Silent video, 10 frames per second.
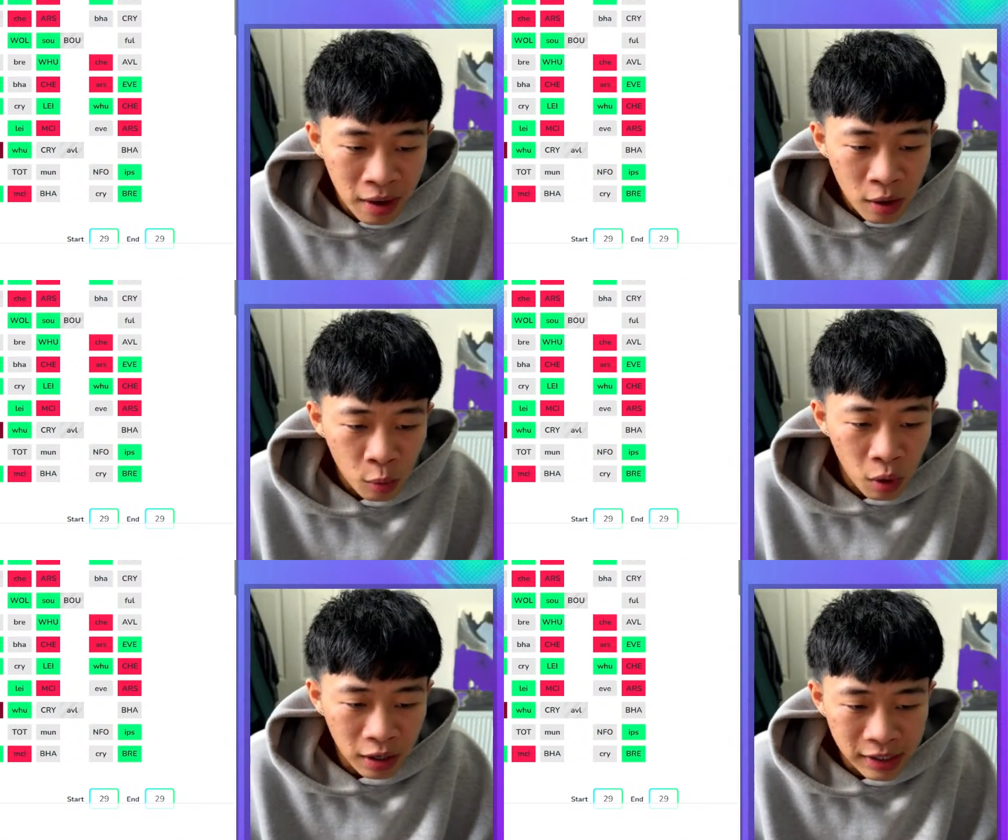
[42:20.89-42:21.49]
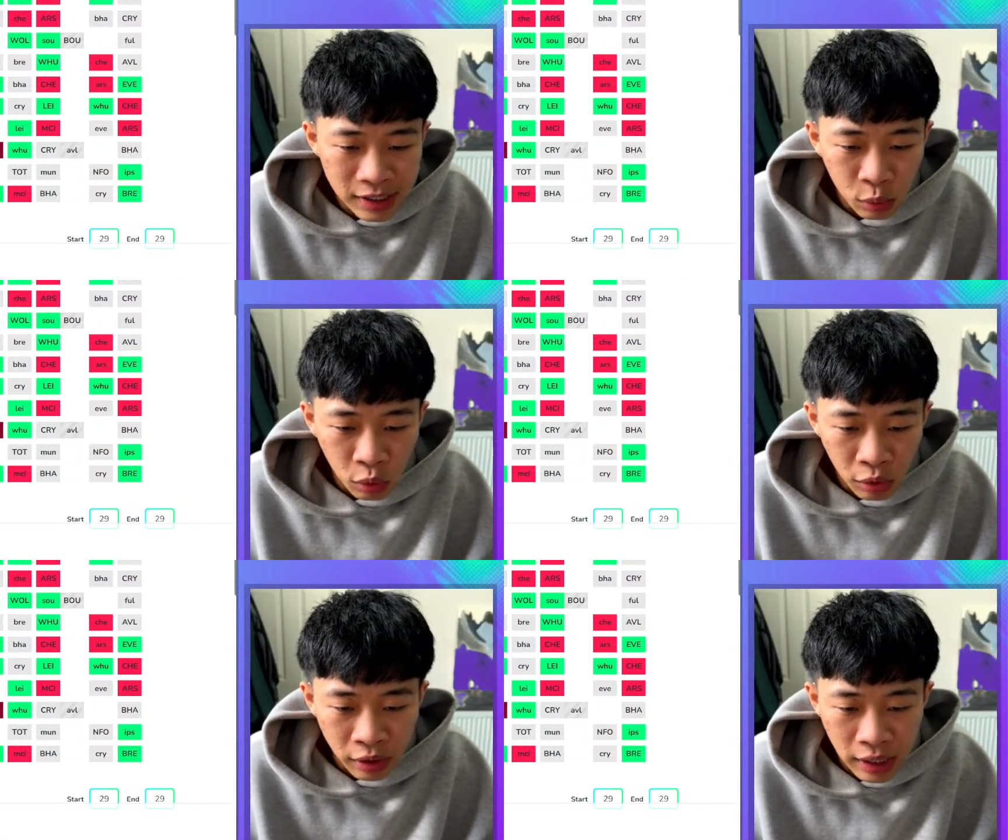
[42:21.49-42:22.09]
Watkins to
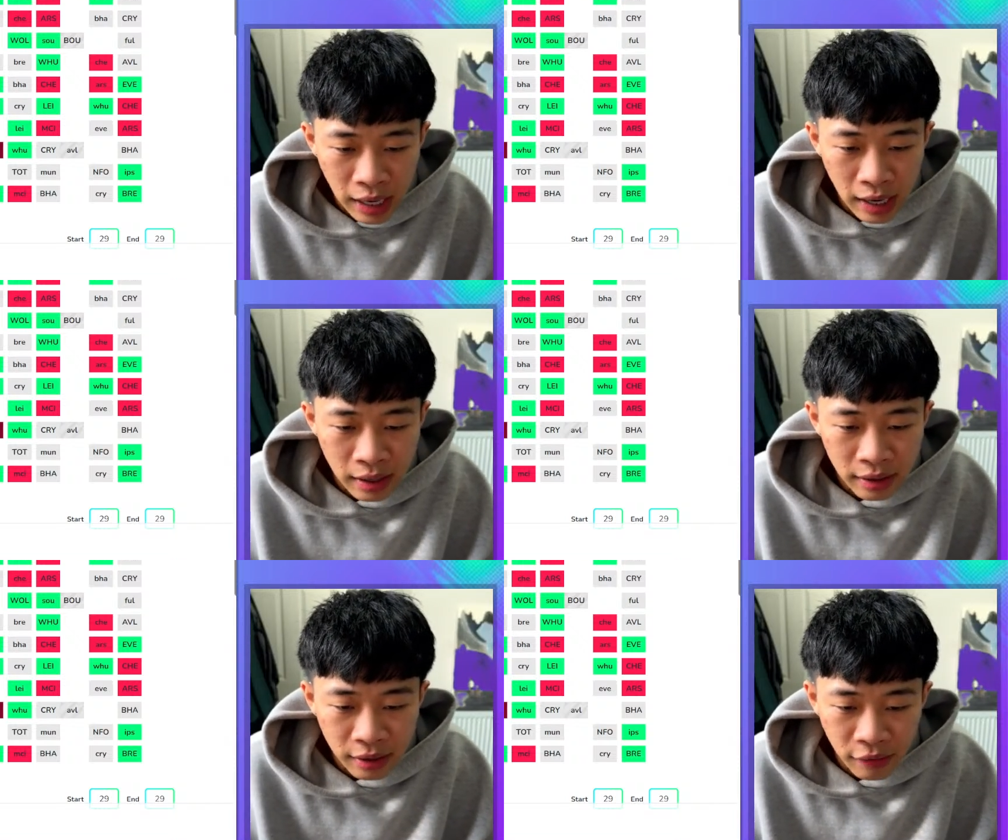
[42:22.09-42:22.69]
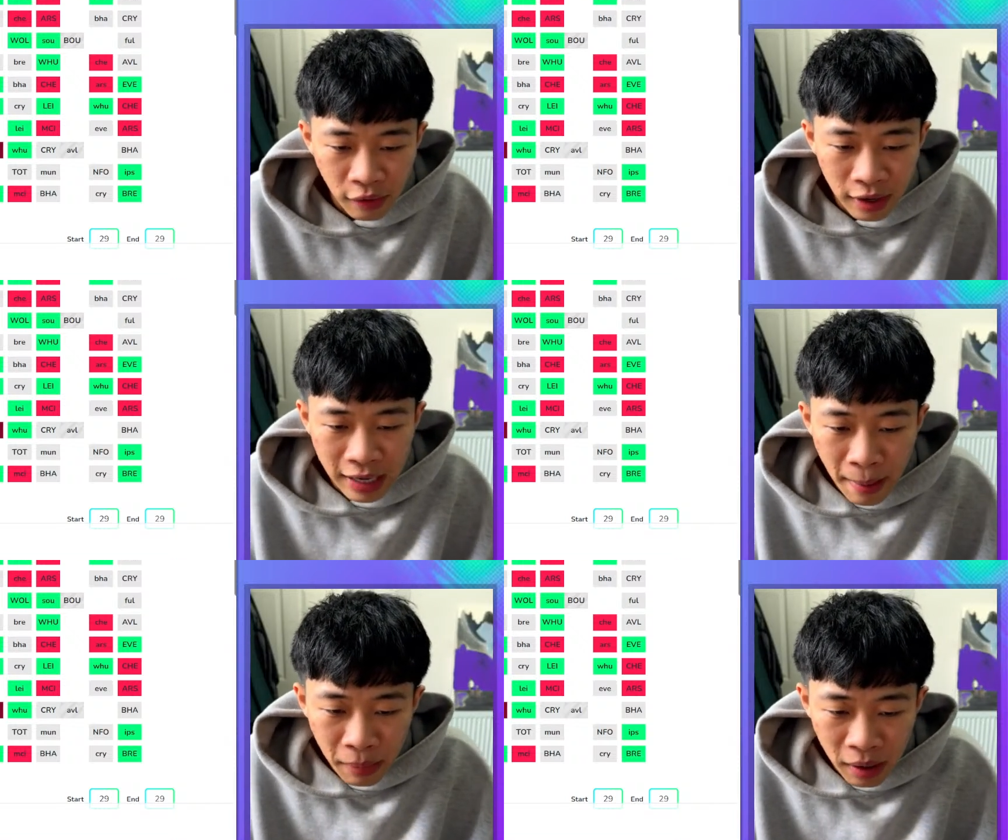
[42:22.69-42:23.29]
Wood, and for a
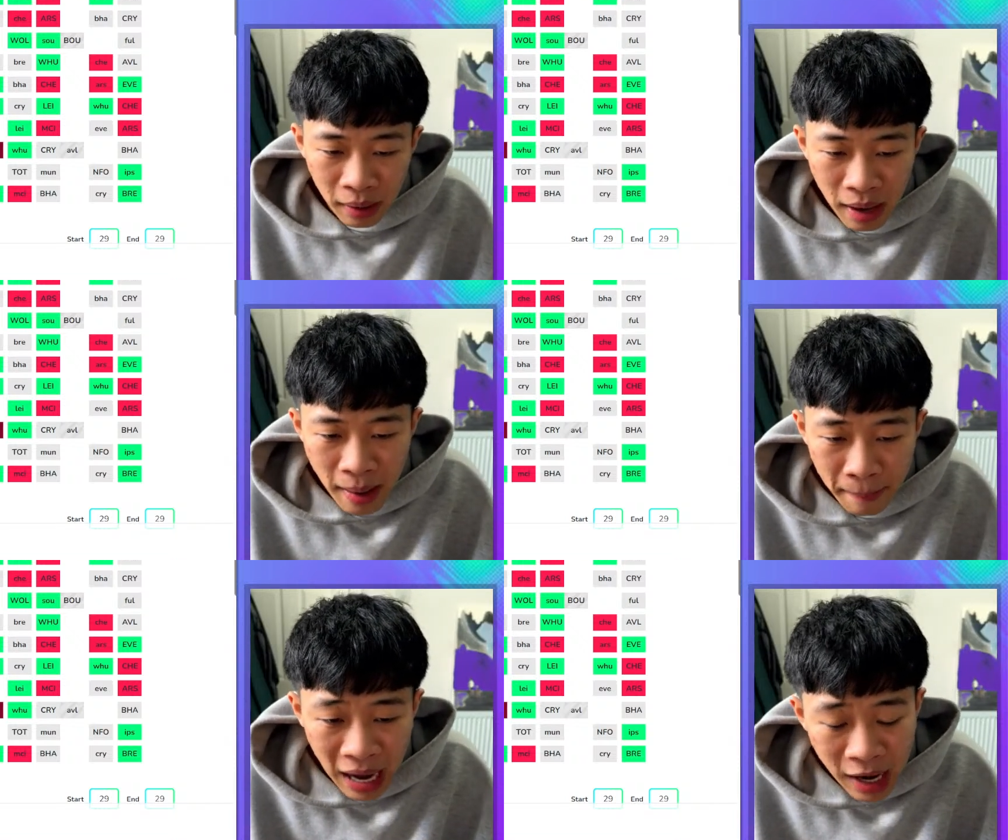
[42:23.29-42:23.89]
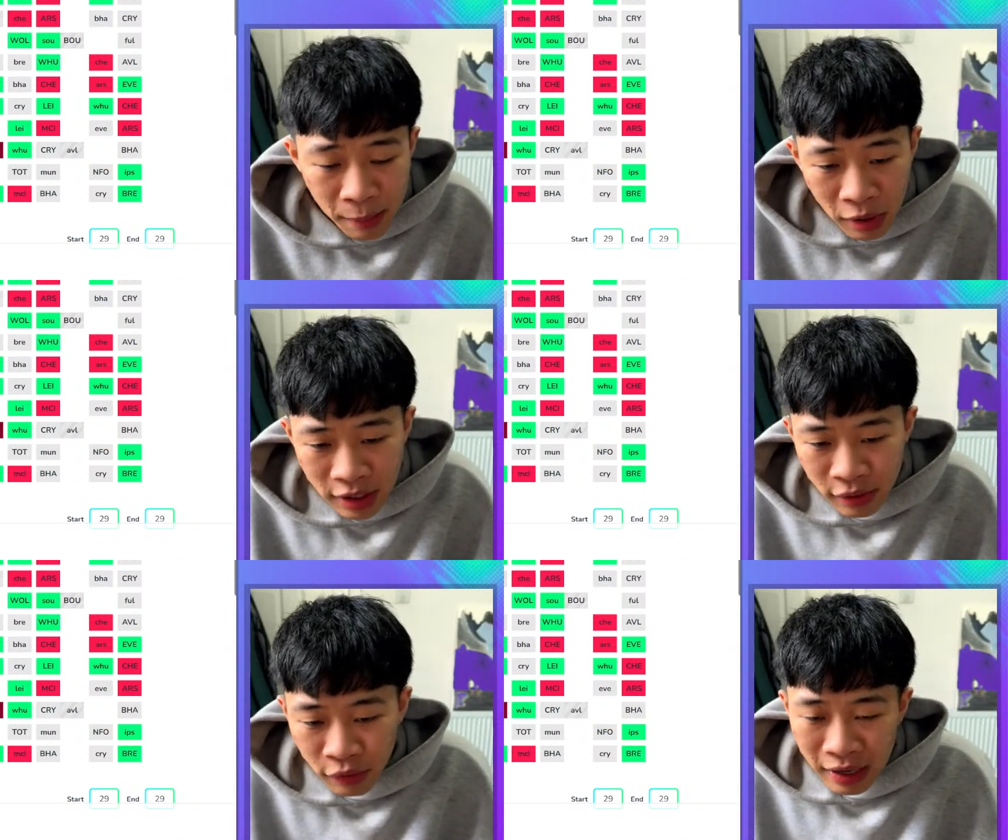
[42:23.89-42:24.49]
gamble, Palmer to
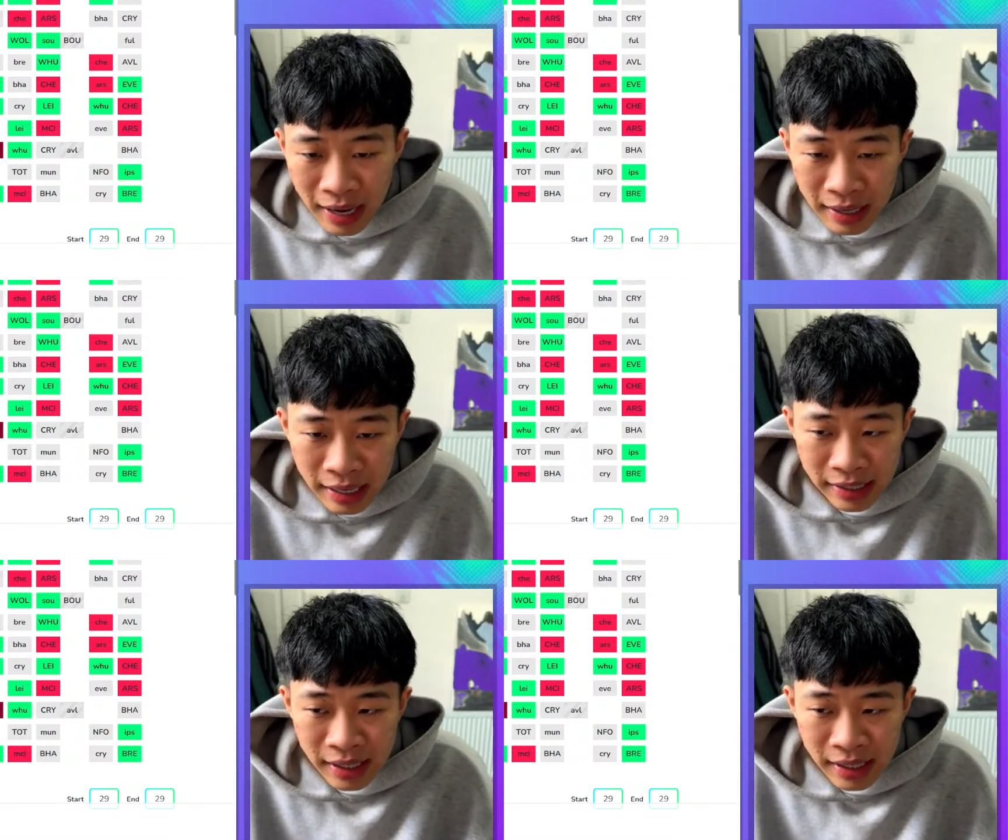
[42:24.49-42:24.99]
Fernandez.